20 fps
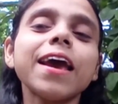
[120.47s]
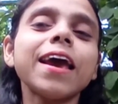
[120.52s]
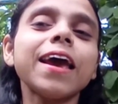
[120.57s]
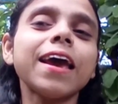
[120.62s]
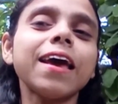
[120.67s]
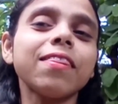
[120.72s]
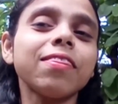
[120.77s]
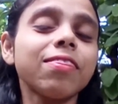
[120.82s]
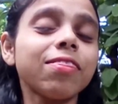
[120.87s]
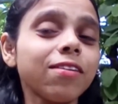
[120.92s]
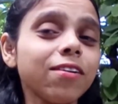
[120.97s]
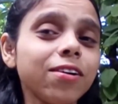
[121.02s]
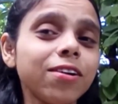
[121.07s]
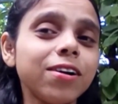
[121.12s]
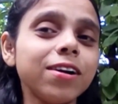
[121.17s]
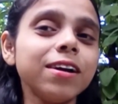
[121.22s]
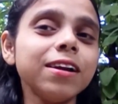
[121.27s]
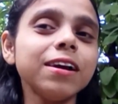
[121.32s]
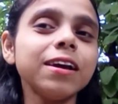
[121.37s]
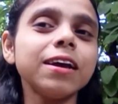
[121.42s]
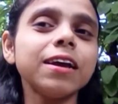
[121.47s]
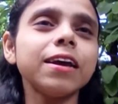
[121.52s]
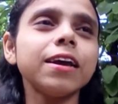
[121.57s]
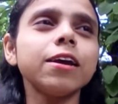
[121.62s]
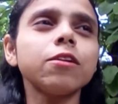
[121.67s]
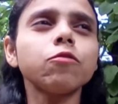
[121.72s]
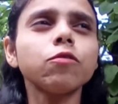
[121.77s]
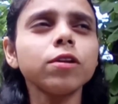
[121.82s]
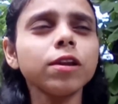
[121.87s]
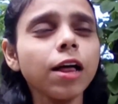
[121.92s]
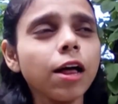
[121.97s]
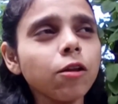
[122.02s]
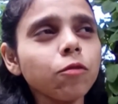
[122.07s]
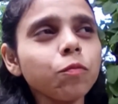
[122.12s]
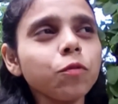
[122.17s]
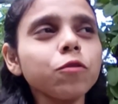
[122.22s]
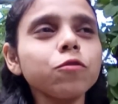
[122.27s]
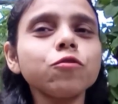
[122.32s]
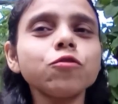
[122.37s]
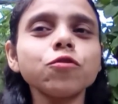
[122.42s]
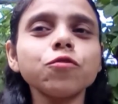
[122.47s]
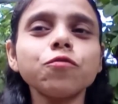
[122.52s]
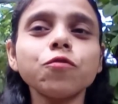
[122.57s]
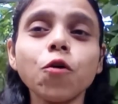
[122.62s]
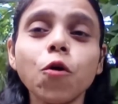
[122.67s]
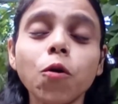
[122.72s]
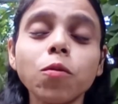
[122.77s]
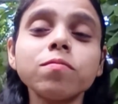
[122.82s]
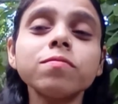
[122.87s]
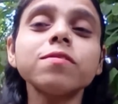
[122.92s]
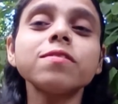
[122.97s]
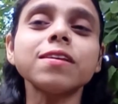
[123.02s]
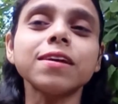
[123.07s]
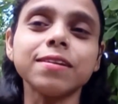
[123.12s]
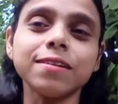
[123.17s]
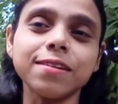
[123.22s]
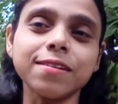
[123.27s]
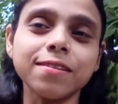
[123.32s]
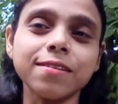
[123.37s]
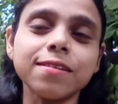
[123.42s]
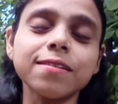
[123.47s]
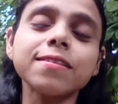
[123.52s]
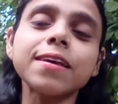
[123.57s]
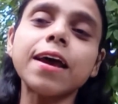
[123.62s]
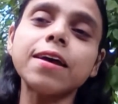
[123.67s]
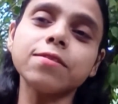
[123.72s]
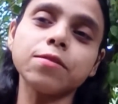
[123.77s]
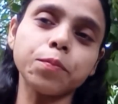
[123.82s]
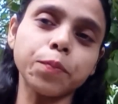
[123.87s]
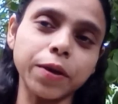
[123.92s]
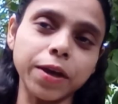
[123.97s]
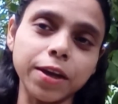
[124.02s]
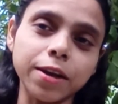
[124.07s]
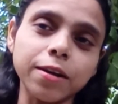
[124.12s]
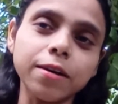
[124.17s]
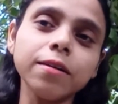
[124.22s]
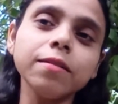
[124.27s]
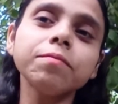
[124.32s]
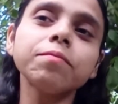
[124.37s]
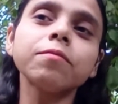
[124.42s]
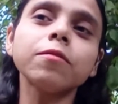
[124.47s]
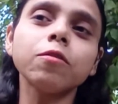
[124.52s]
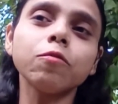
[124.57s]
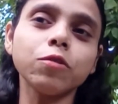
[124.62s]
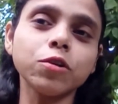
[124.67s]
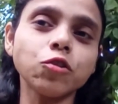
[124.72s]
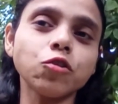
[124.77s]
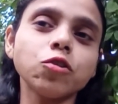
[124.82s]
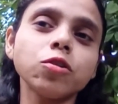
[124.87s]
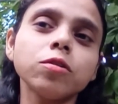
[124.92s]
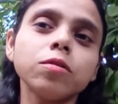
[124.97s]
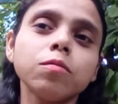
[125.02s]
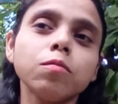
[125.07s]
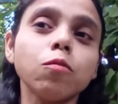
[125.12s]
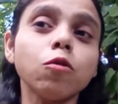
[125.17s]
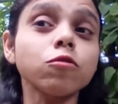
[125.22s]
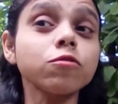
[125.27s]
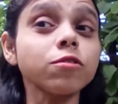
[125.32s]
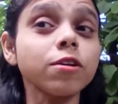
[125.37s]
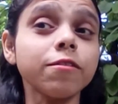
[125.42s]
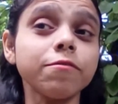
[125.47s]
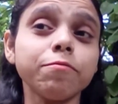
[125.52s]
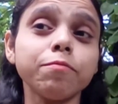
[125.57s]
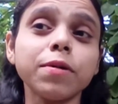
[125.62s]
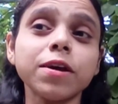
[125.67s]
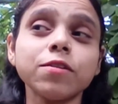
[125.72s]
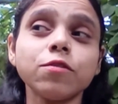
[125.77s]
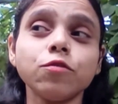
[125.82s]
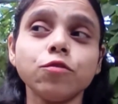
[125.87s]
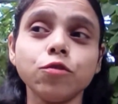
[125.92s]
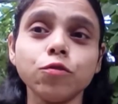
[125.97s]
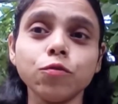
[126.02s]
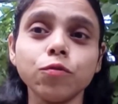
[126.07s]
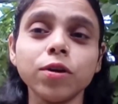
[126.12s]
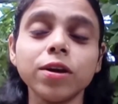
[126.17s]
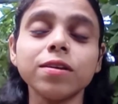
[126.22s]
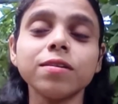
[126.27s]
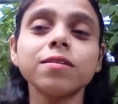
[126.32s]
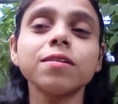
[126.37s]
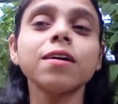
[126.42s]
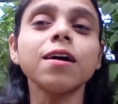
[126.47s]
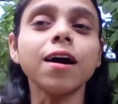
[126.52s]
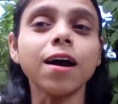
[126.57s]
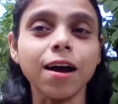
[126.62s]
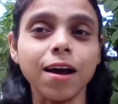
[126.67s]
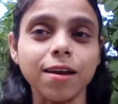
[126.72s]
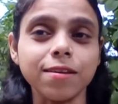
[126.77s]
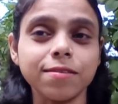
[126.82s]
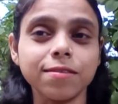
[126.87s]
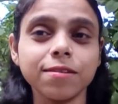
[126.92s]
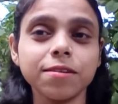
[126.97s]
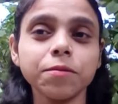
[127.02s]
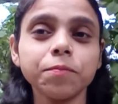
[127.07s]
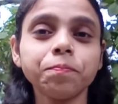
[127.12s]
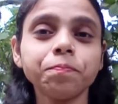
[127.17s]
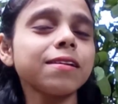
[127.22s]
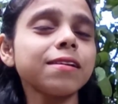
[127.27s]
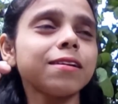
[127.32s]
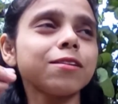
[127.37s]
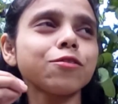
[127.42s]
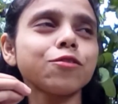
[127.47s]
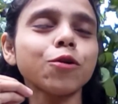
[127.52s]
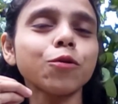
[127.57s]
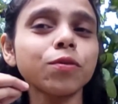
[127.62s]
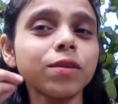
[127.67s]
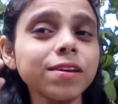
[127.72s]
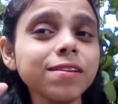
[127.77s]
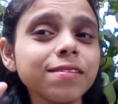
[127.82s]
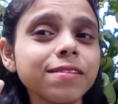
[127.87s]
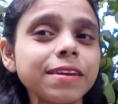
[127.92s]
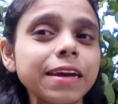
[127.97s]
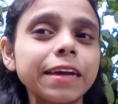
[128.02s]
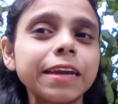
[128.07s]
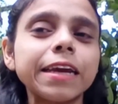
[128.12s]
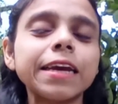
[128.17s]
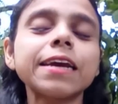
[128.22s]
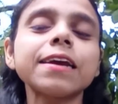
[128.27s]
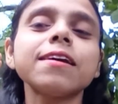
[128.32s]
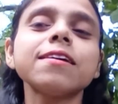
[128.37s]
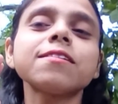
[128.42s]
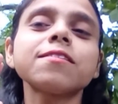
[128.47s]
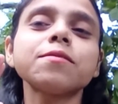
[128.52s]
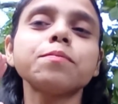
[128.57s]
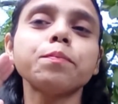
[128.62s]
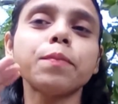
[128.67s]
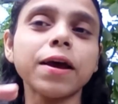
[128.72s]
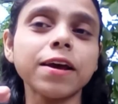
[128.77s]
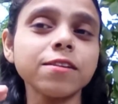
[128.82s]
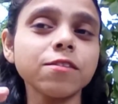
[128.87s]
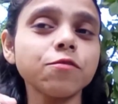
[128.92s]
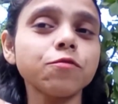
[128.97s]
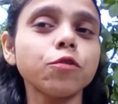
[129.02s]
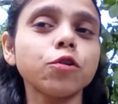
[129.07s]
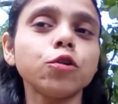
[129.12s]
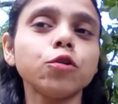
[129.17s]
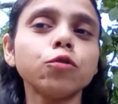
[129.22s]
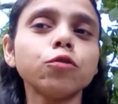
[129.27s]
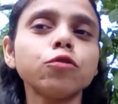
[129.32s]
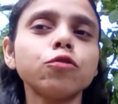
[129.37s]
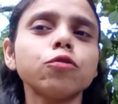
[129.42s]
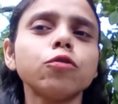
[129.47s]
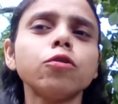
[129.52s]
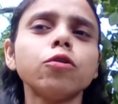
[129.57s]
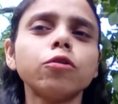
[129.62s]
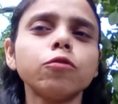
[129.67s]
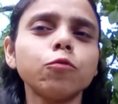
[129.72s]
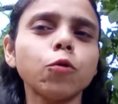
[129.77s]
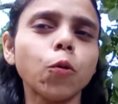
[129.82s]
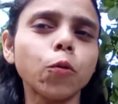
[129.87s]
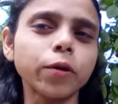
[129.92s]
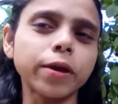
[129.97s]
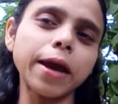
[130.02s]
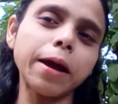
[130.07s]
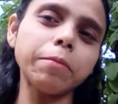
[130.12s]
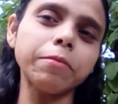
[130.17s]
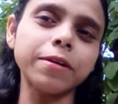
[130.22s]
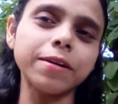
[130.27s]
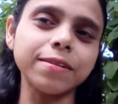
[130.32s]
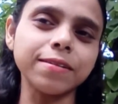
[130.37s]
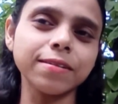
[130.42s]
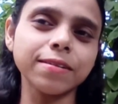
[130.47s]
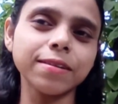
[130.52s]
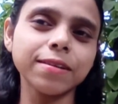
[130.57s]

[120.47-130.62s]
And third, it will help you to form sentences as a beginner, which most of my students ask. So this technique is best for you to learn vocabularies.